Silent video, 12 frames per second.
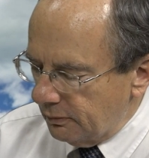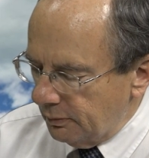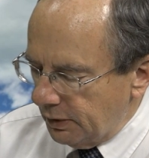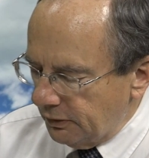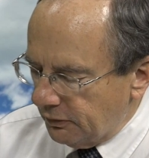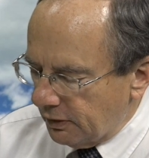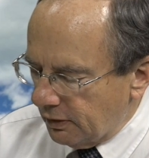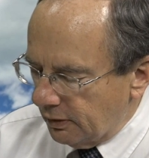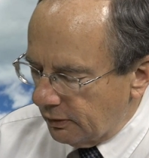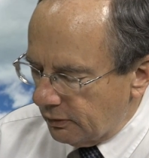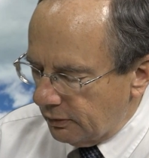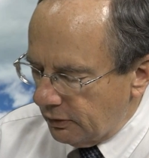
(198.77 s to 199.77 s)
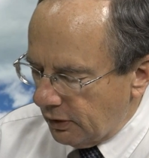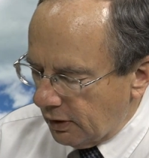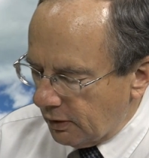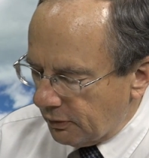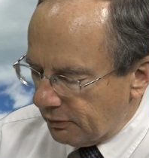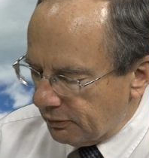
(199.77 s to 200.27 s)
based on our
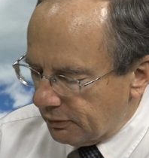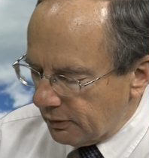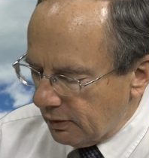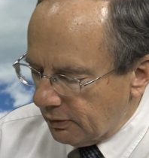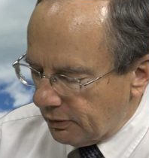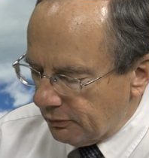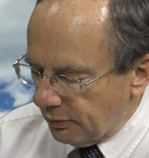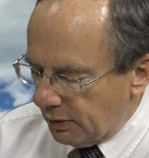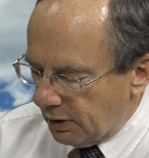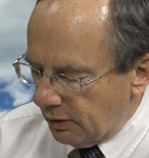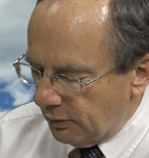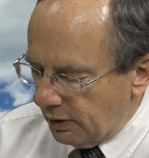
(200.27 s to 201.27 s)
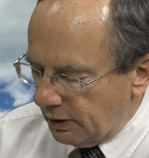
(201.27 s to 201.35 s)
talk with Arthur Romalo,